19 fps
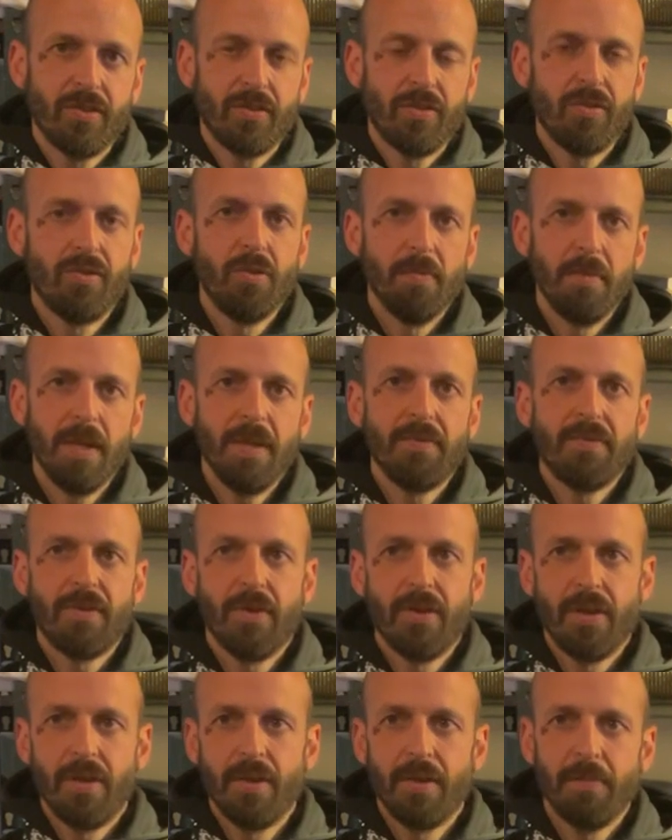to me,
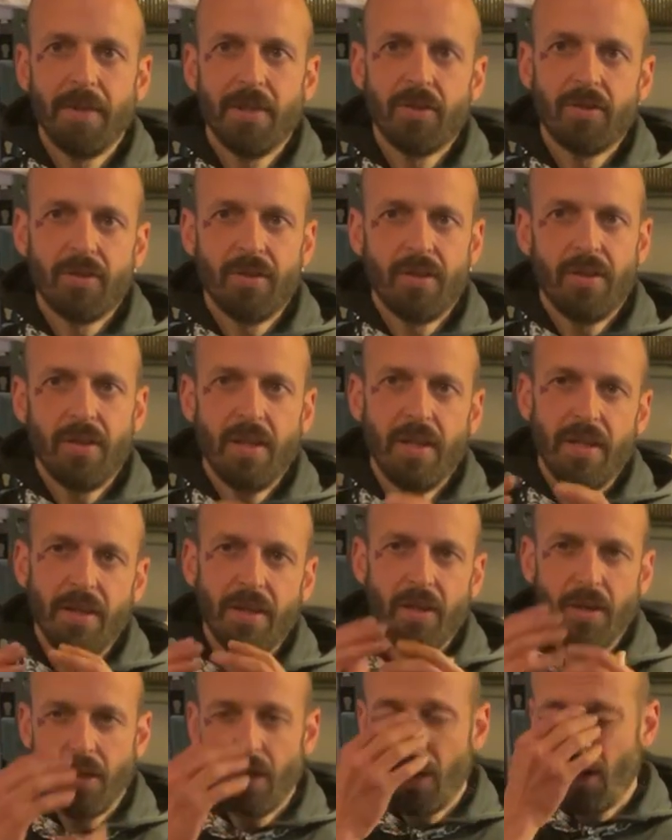because
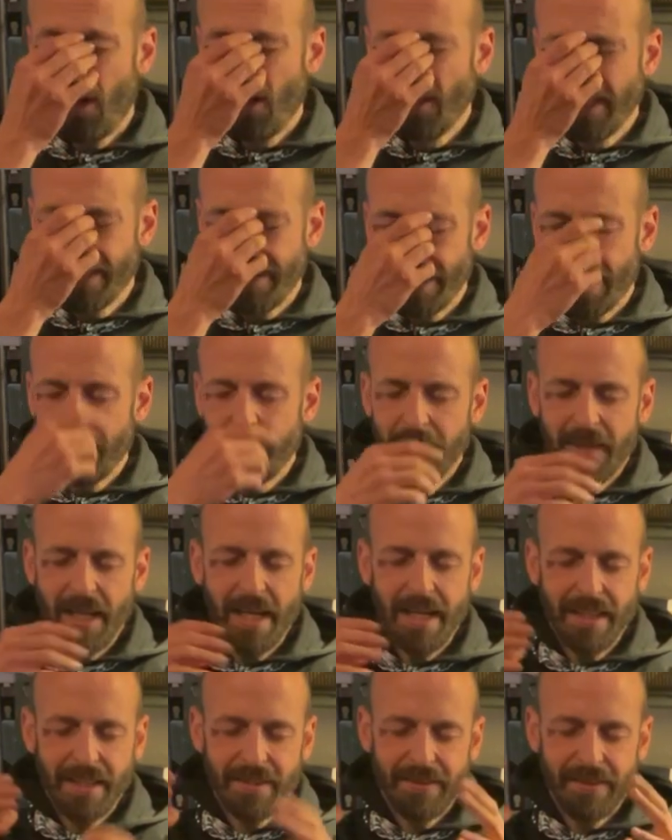all the time
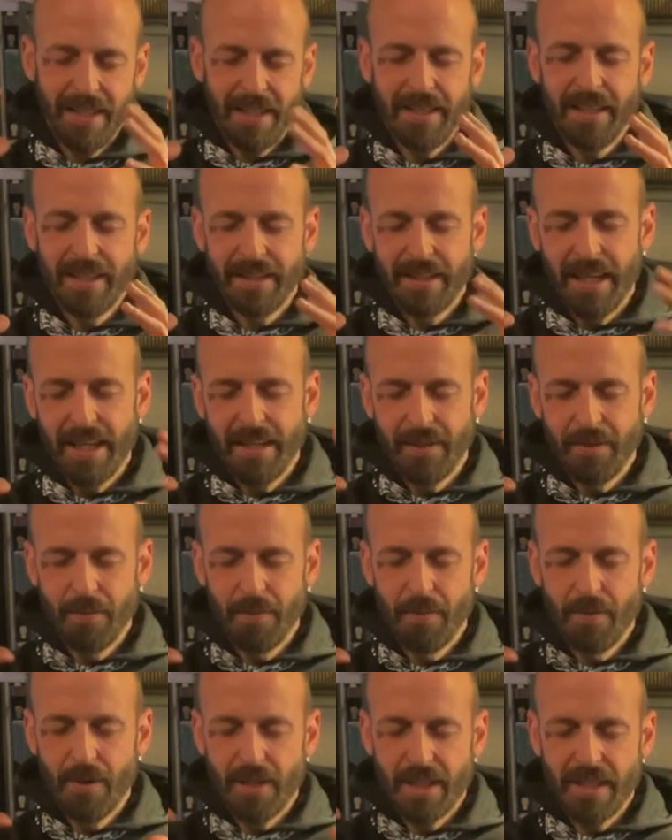I say that I
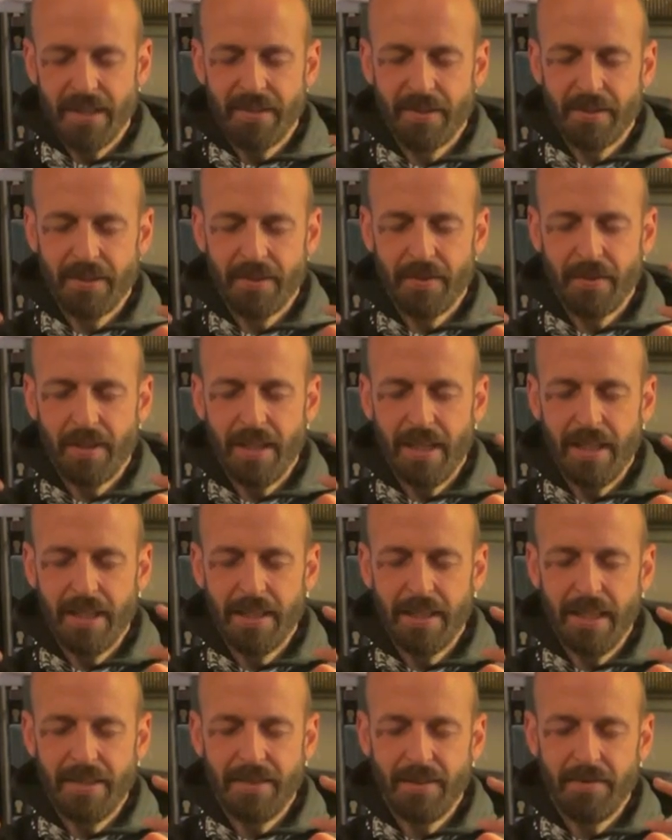work
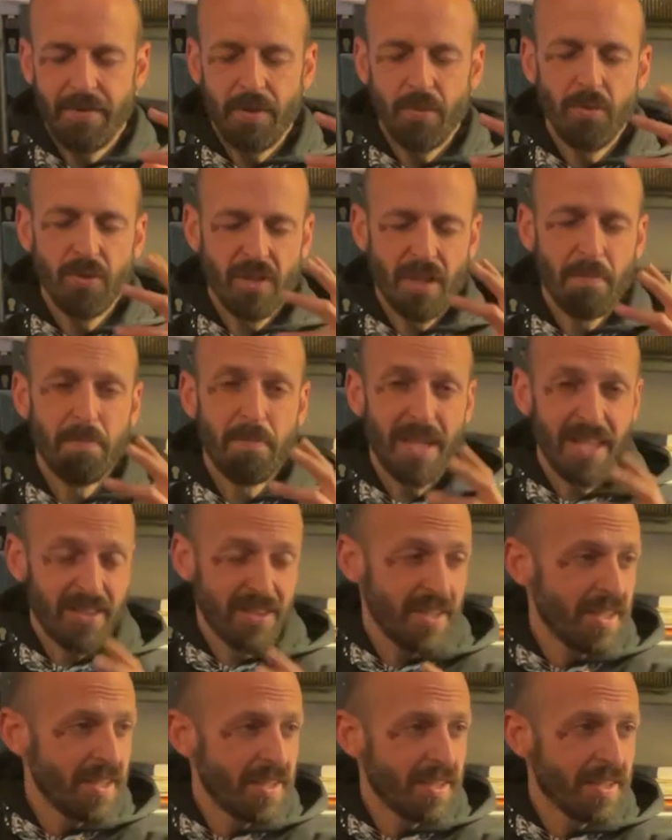as if it was a
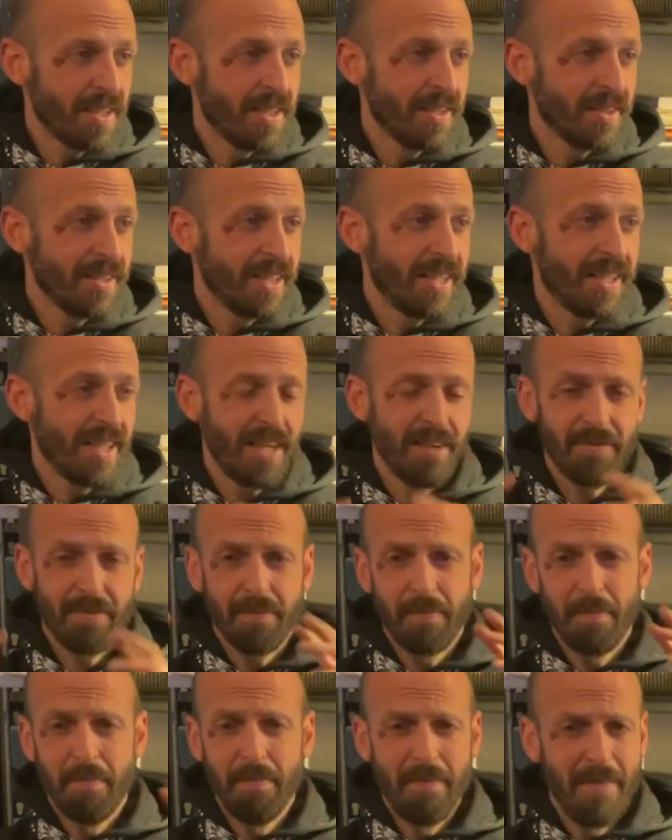puzzle that have
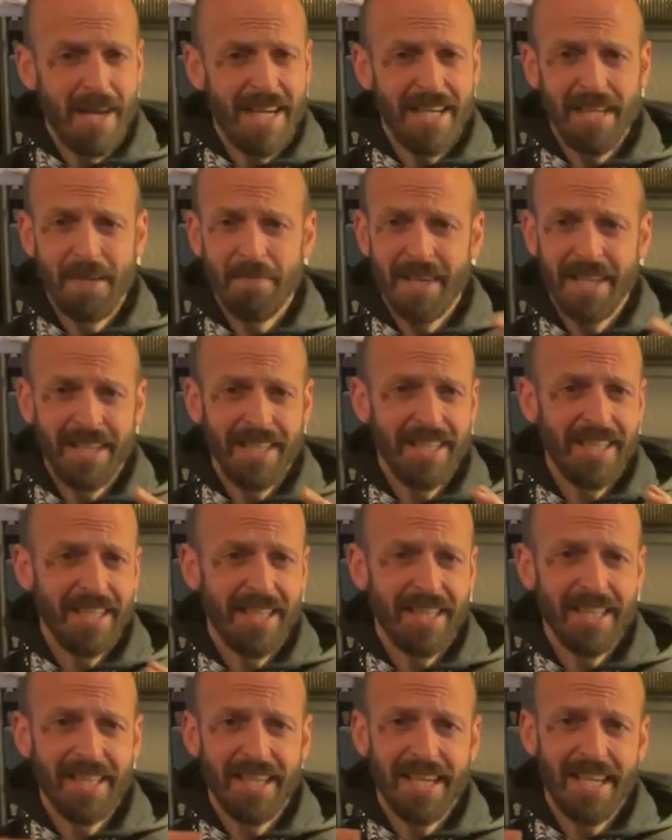
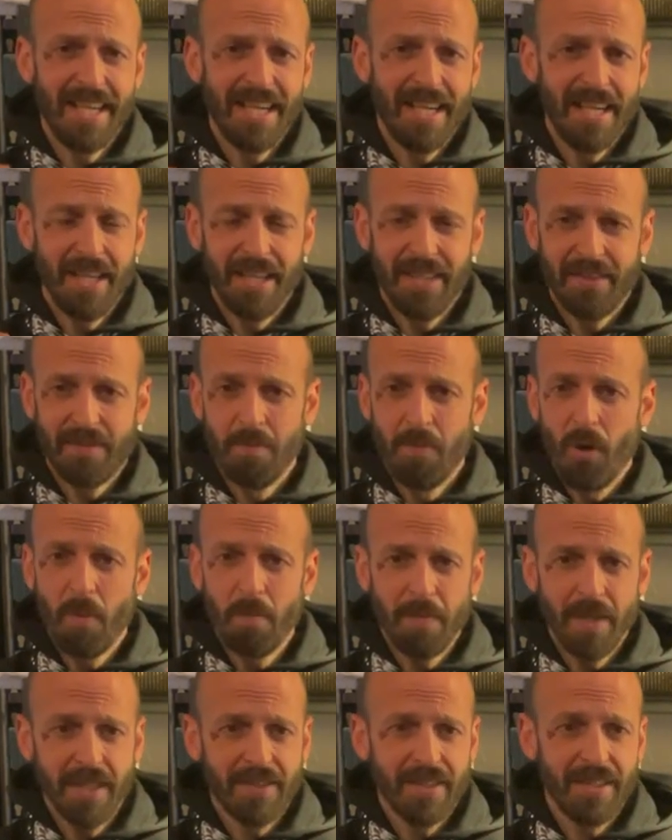many small
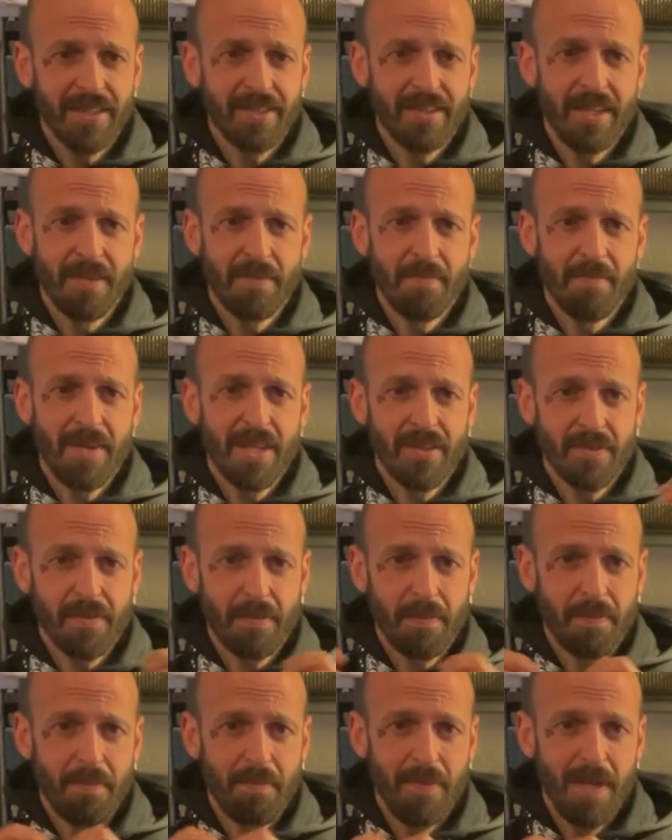pieces that must
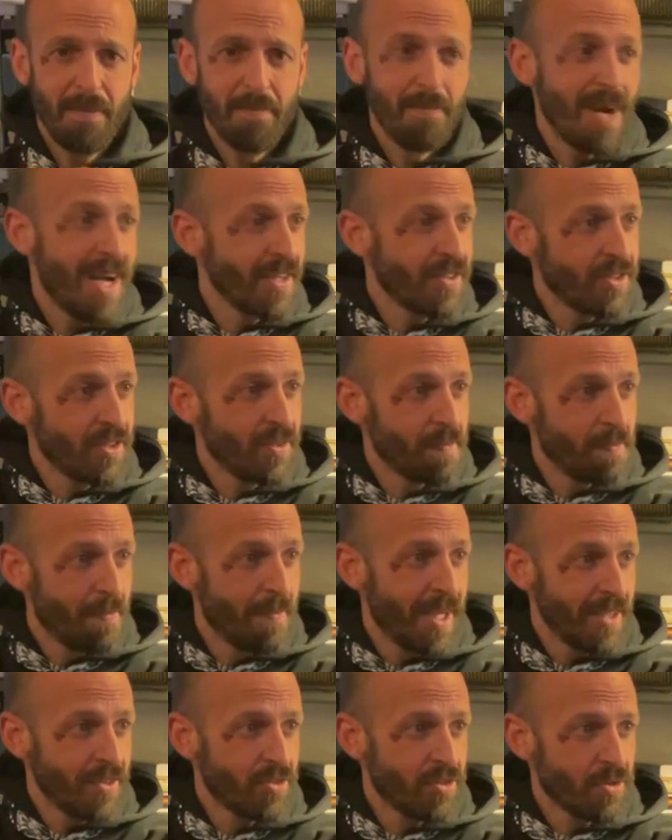be
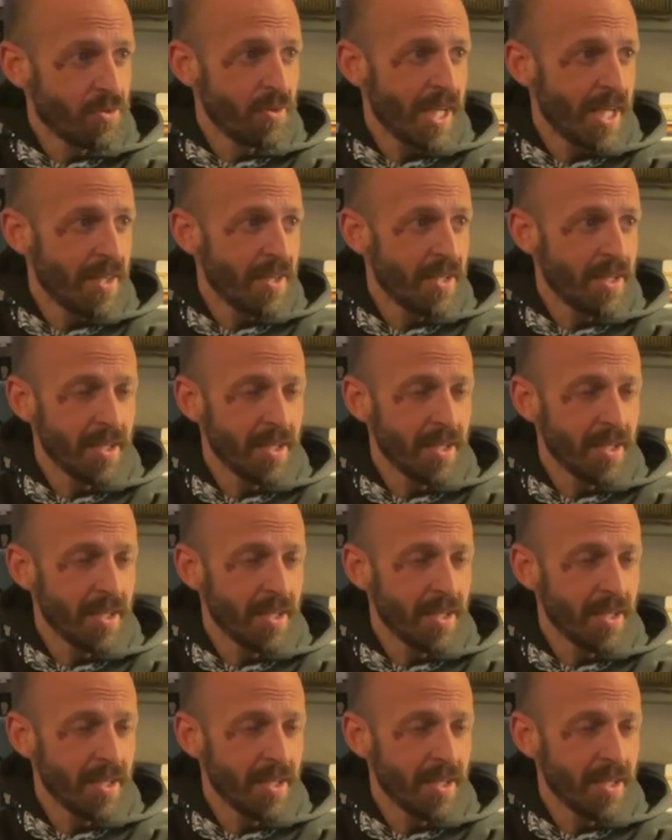matched together.